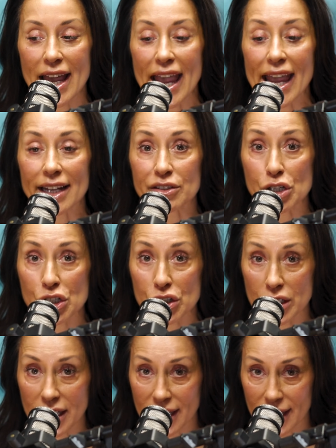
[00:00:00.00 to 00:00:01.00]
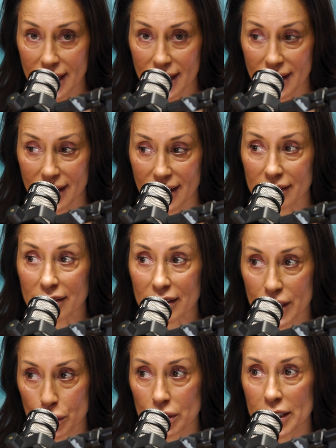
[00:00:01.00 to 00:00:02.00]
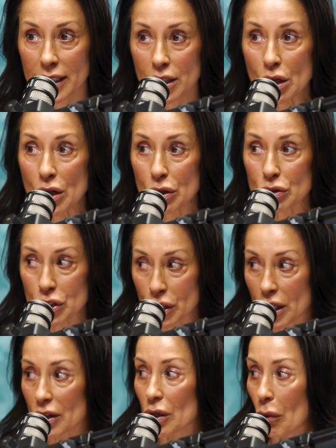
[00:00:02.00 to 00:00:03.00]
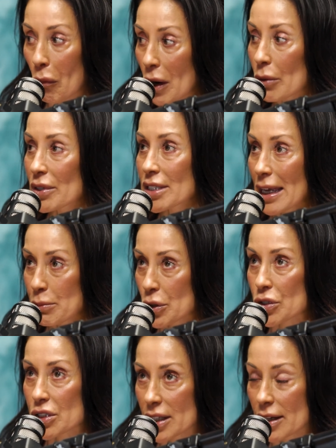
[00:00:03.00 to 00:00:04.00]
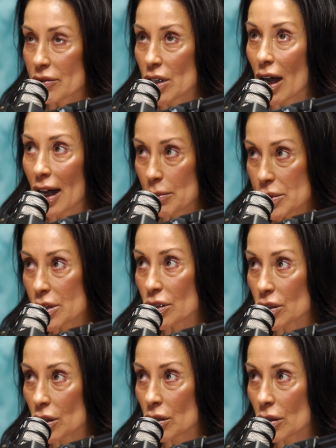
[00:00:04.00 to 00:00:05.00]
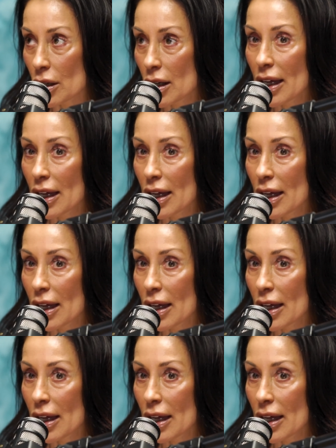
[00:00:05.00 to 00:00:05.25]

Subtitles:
And she literally took what was a perceived obstacle